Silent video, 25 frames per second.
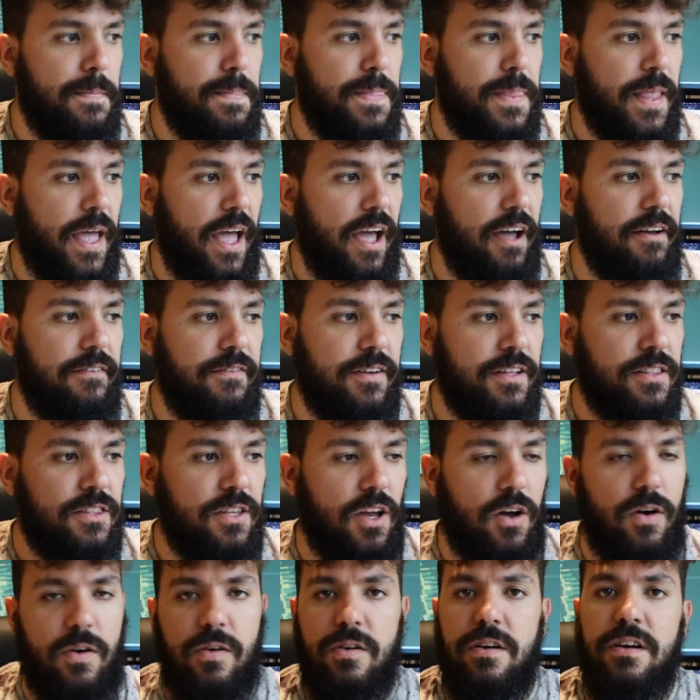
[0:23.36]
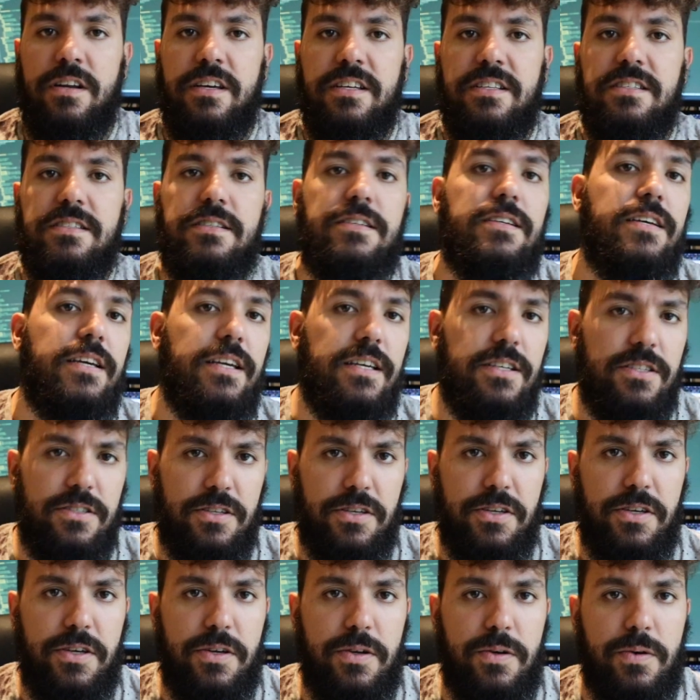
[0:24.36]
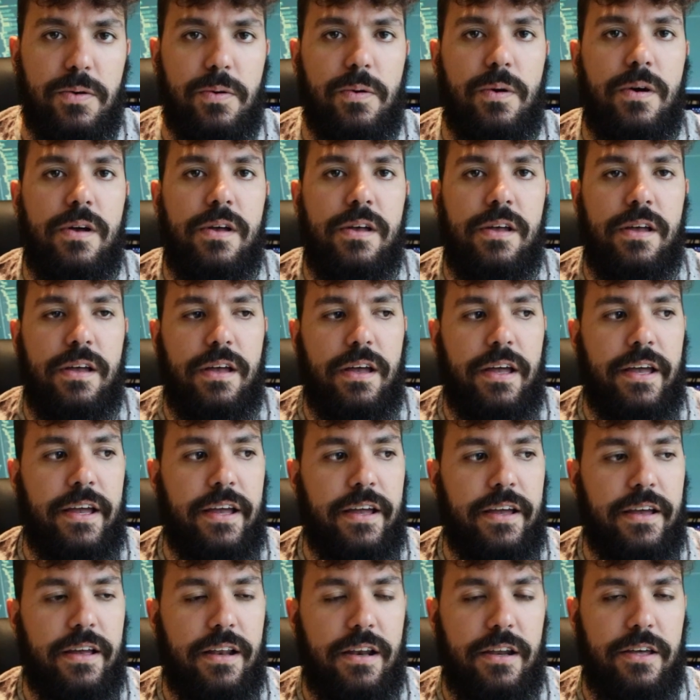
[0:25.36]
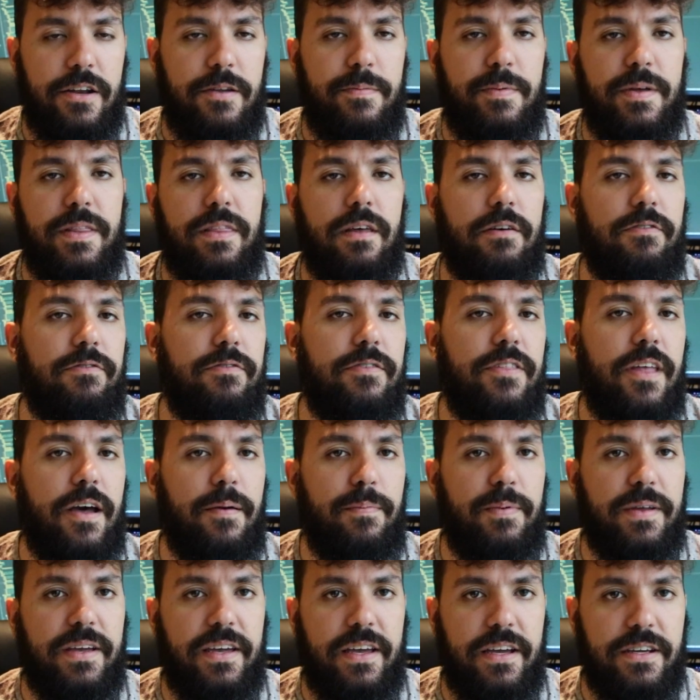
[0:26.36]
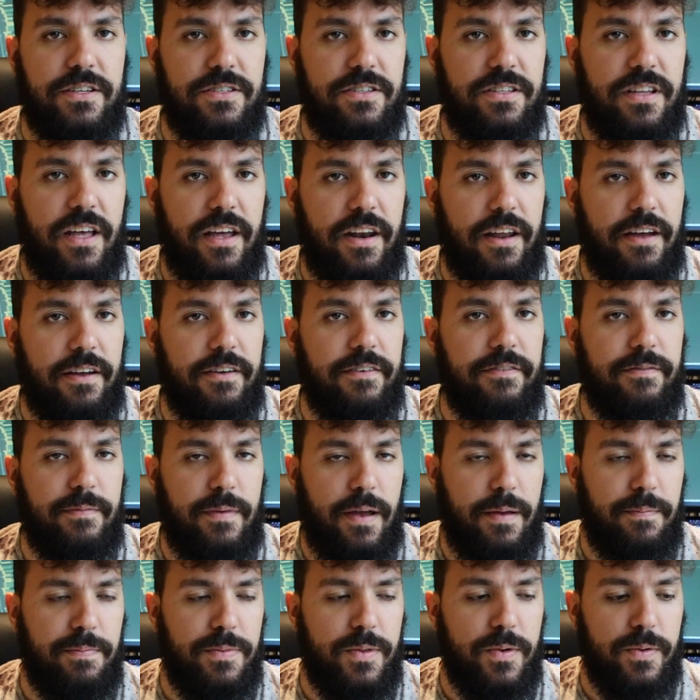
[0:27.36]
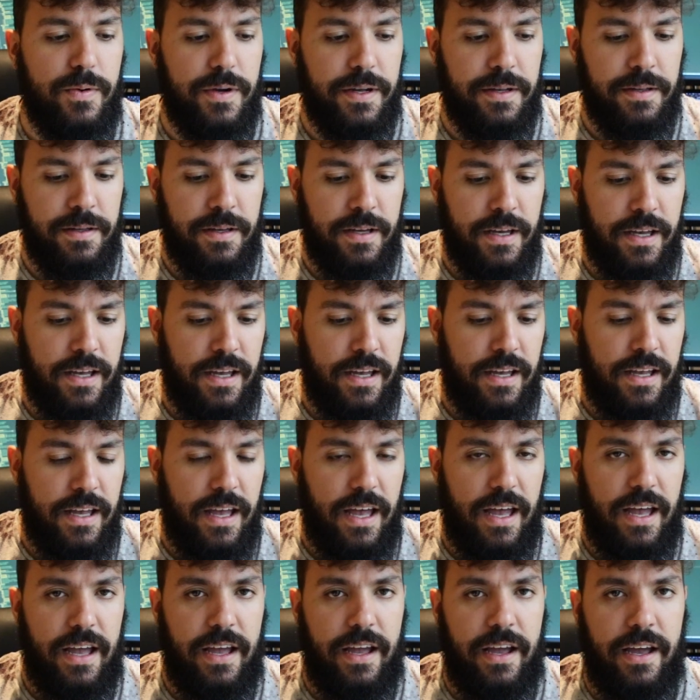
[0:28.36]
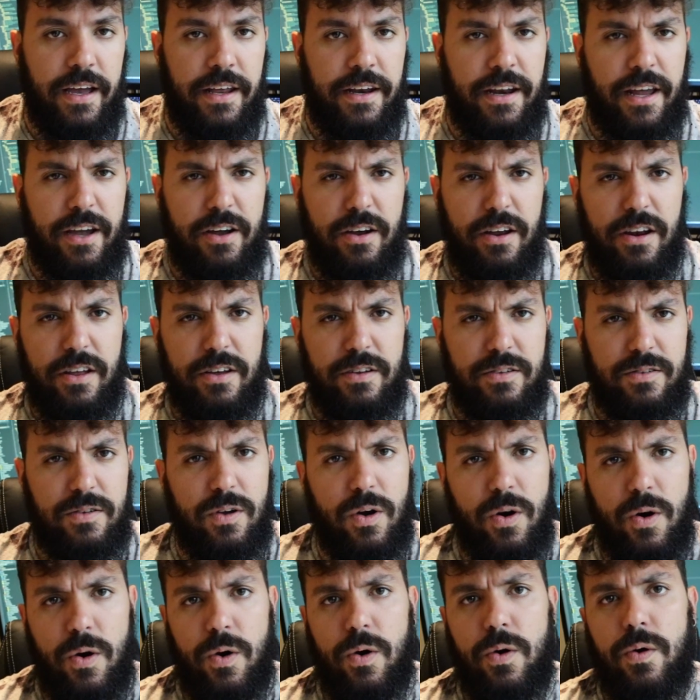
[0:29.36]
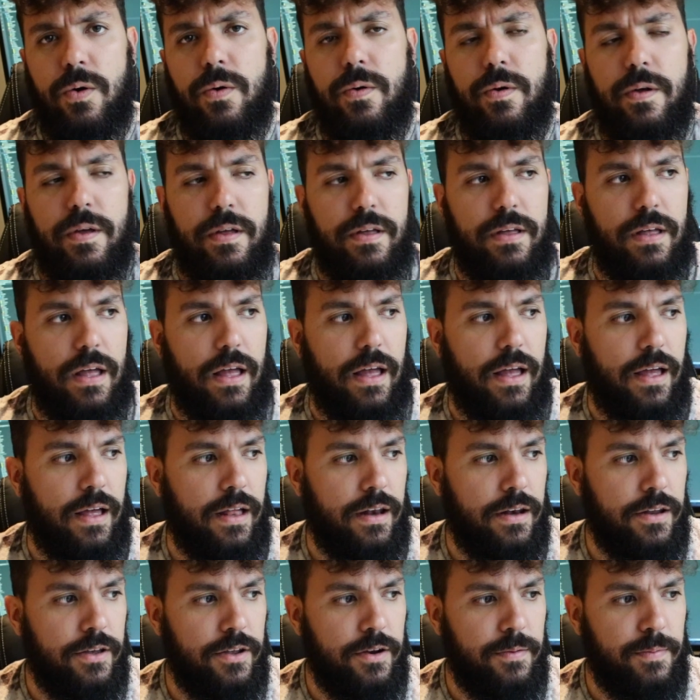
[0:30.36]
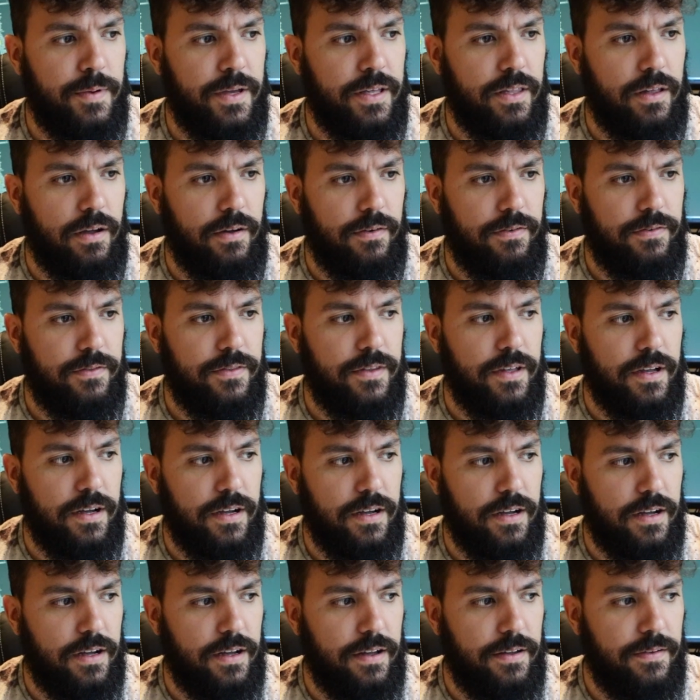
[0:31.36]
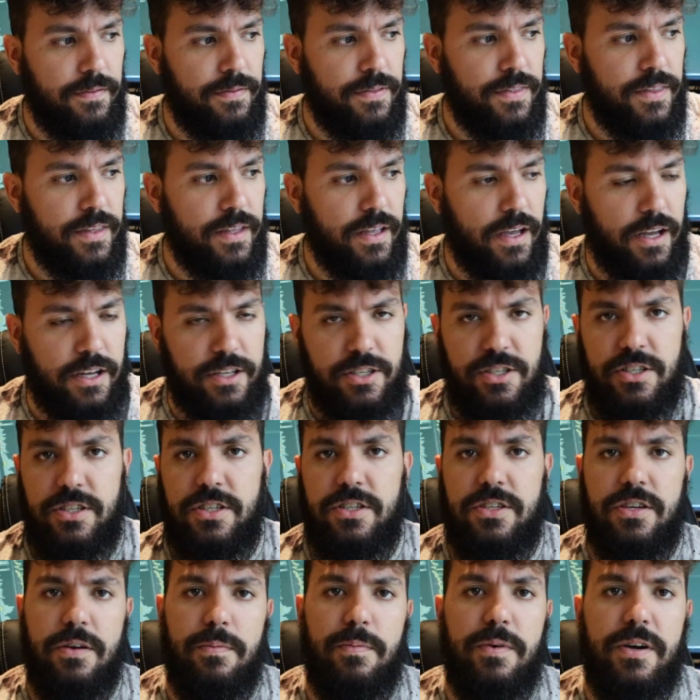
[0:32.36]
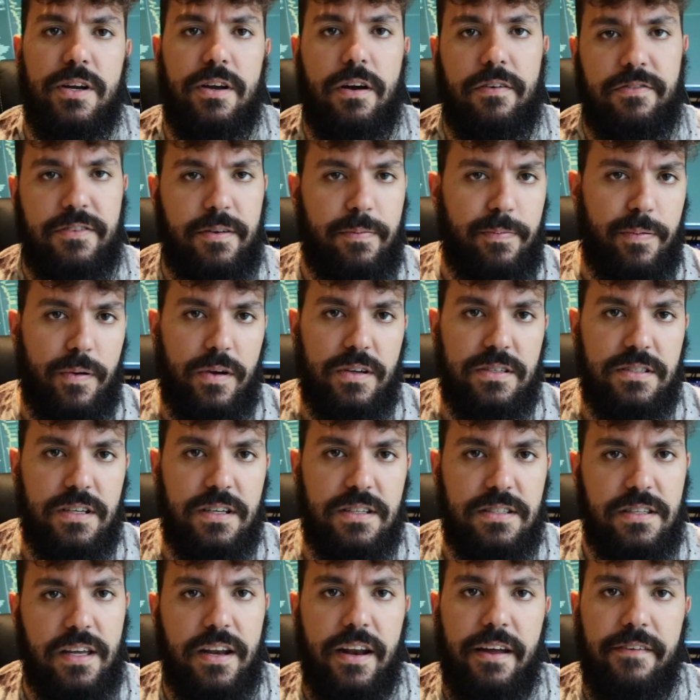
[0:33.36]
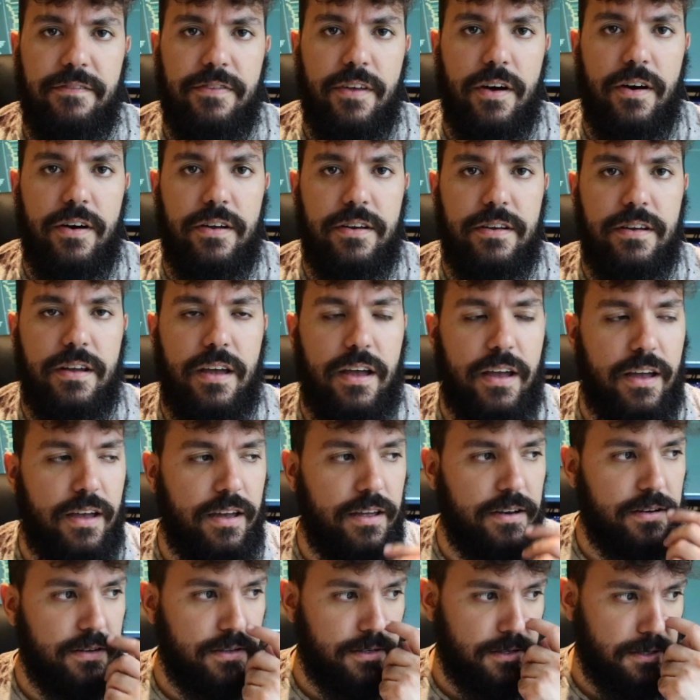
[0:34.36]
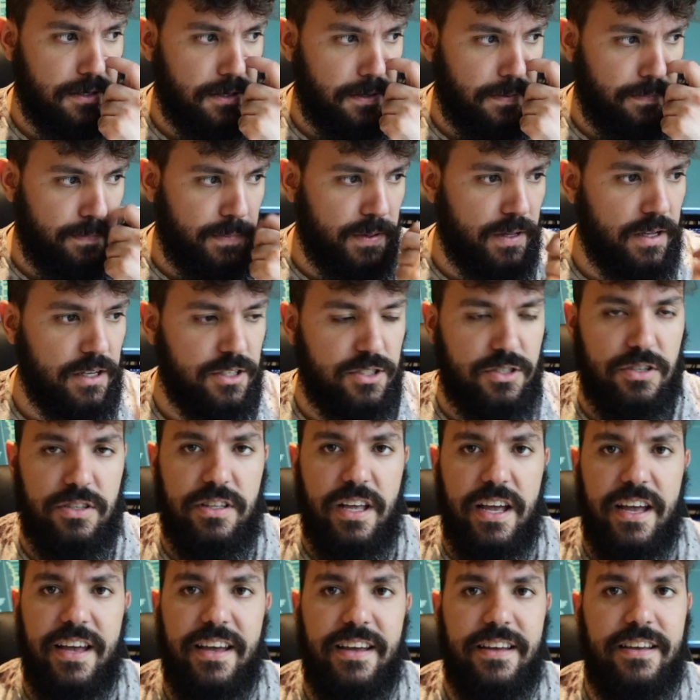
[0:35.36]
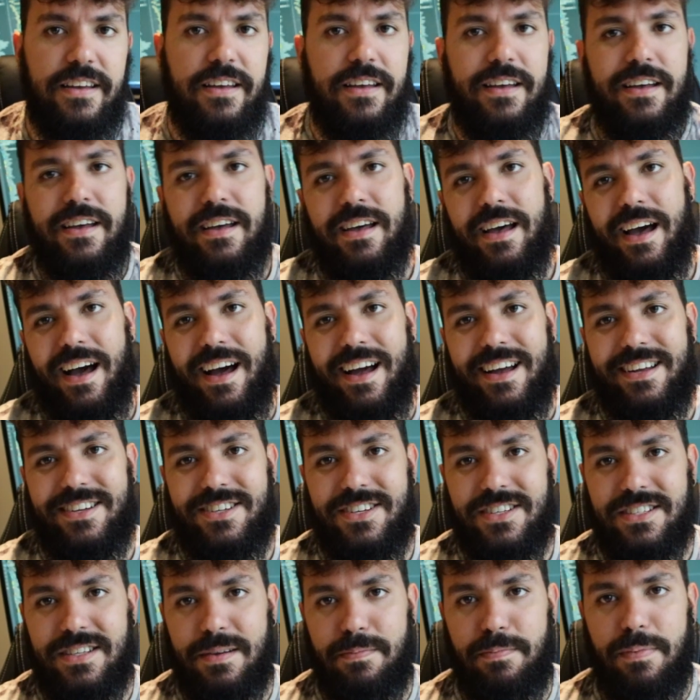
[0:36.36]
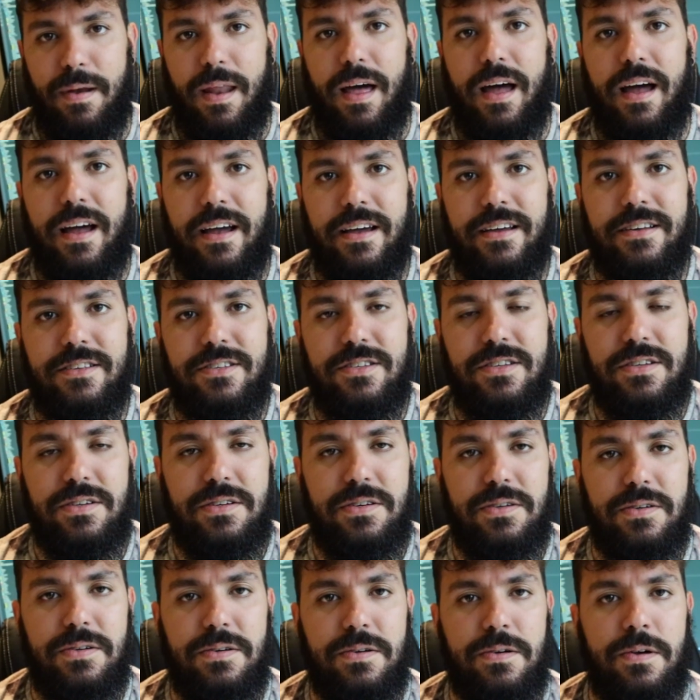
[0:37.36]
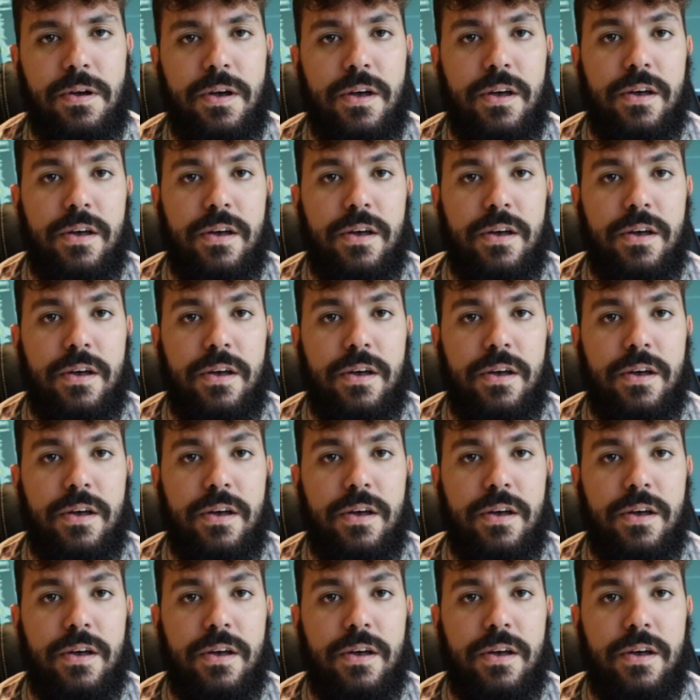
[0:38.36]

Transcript: haven't only teased to you a little bit of the application that I'm doing, and I'm gonna go a little bit of a summary of the process that I've done, and because today I just applied to